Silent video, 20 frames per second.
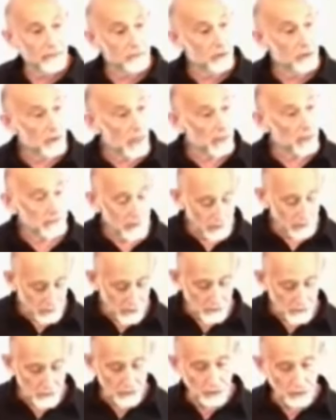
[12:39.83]
the light ray
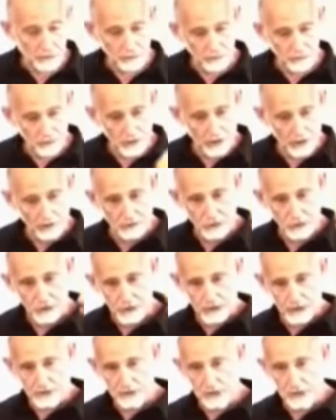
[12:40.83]
doesn't go through the origin, here's the